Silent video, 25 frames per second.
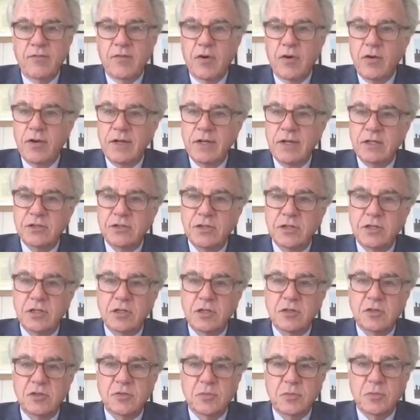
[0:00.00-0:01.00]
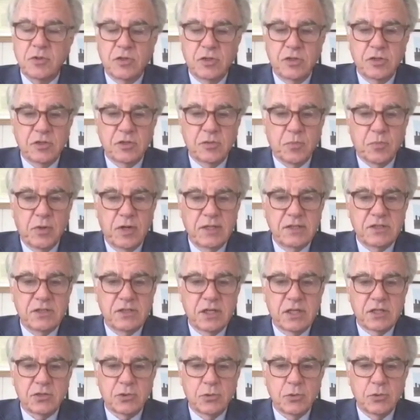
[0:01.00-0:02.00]
Very easy to spread
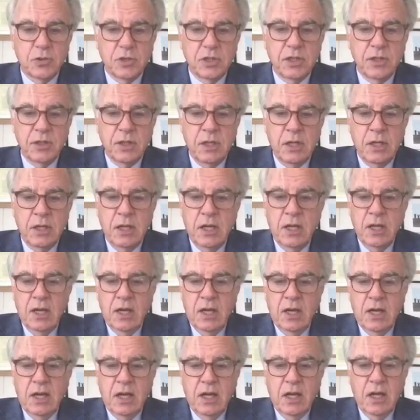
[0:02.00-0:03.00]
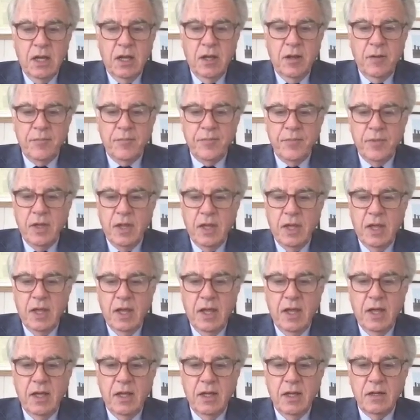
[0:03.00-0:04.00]
sexually. But
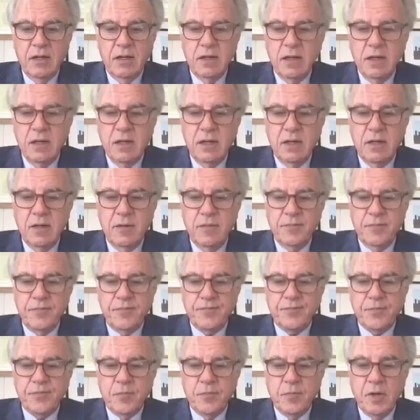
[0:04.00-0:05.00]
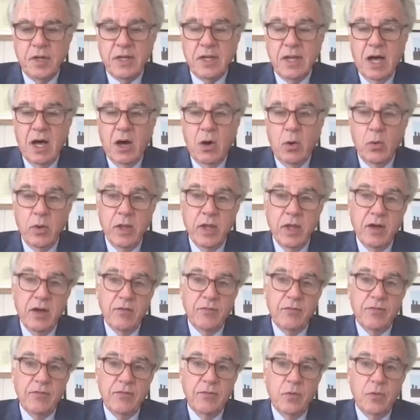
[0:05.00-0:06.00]
now we
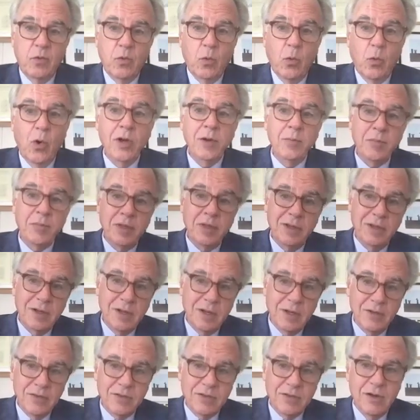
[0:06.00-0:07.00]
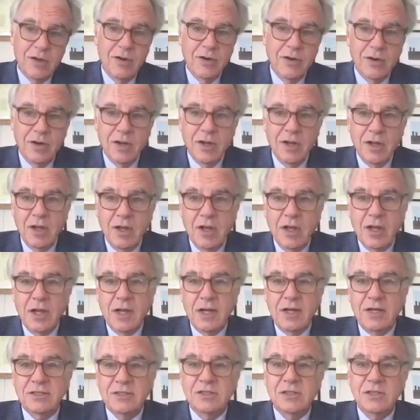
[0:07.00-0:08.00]
have 1B out there.
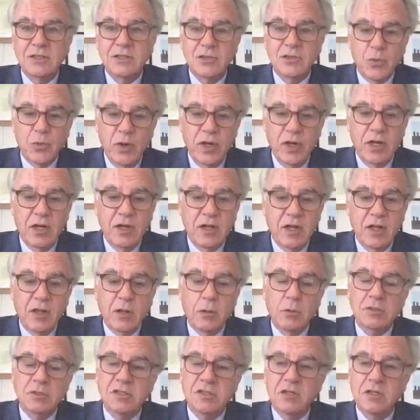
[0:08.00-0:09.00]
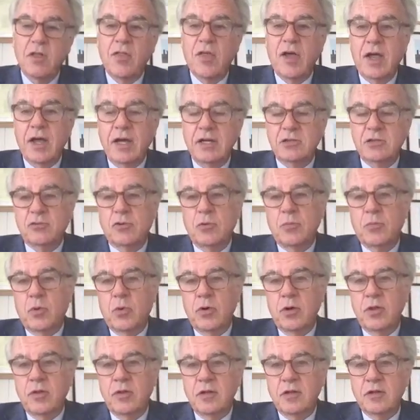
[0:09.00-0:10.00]
It's in Sweden, and there was another case
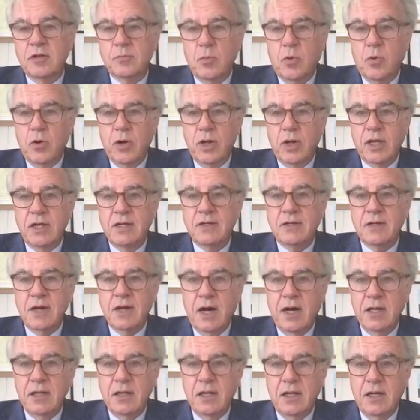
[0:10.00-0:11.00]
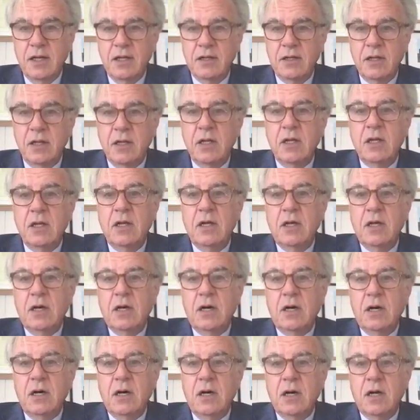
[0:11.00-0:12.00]
reported this morning in Thailand,
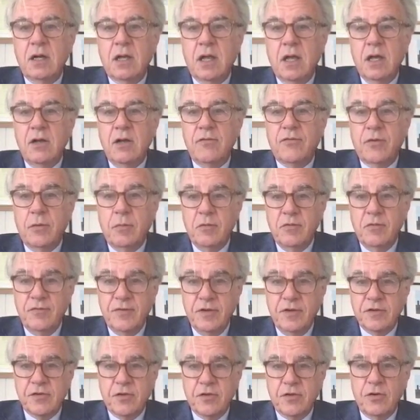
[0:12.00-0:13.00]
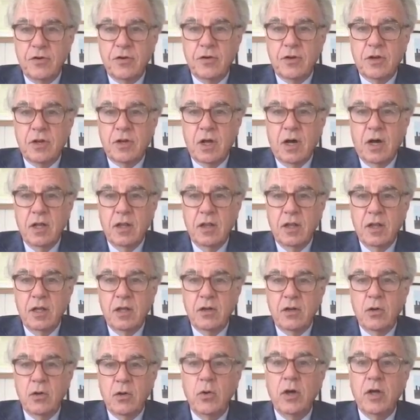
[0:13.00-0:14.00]
again from a visitor to
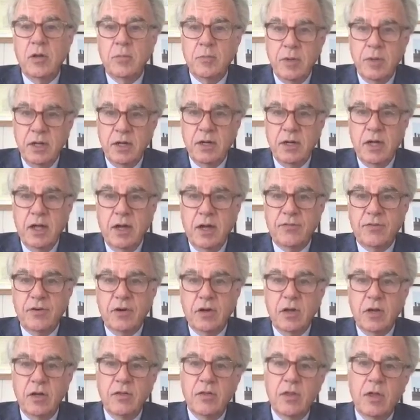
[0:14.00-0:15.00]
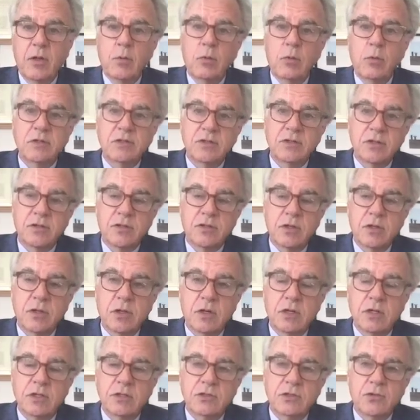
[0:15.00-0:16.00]
Thailand who had been in Africa, then was
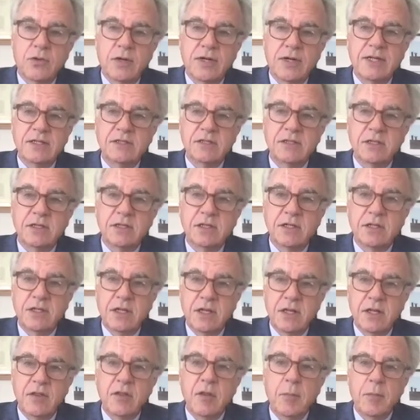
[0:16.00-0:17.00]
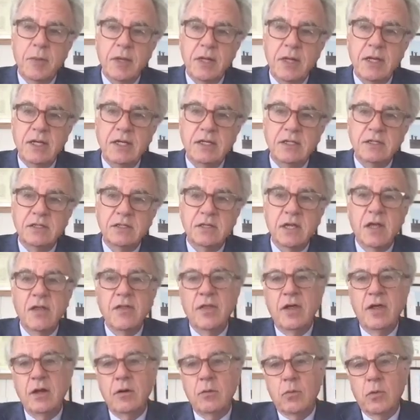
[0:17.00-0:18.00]
transited in the Mideast,
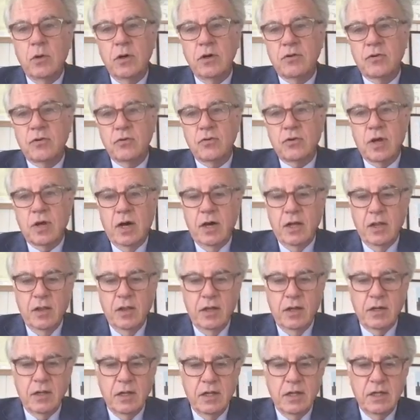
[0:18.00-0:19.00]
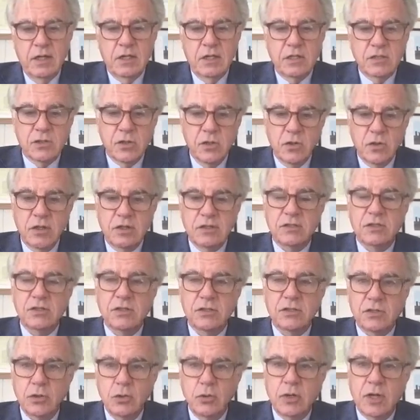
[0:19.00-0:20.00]
and then went to Thailand. So
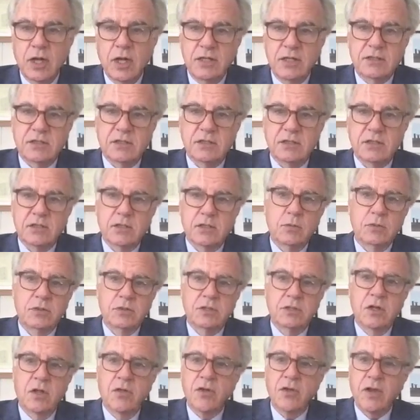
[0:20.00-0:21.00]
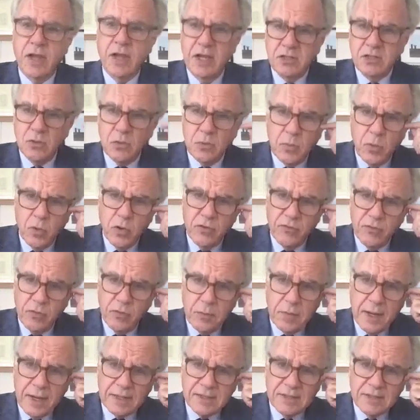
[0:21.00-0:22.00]
there's 2 cases. There was another case reported
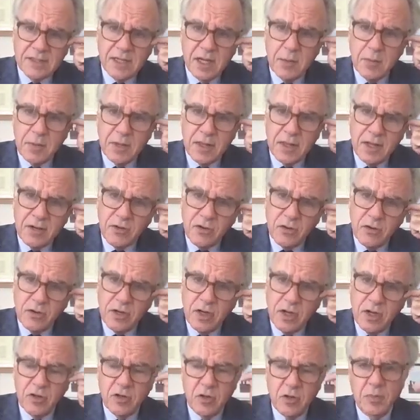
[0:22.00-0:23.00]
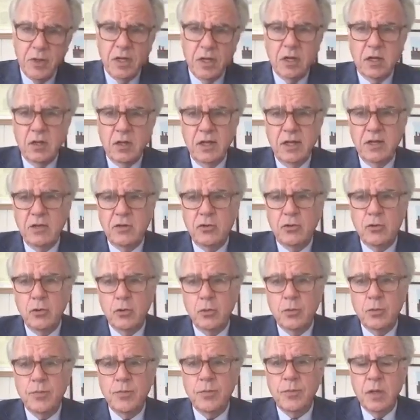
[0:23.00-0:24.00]
from Pakistan, but that turned out to be a clade
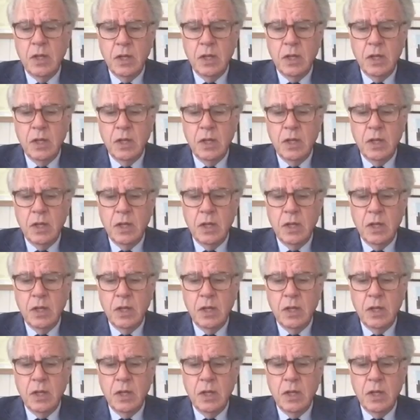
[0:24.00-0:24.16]
2.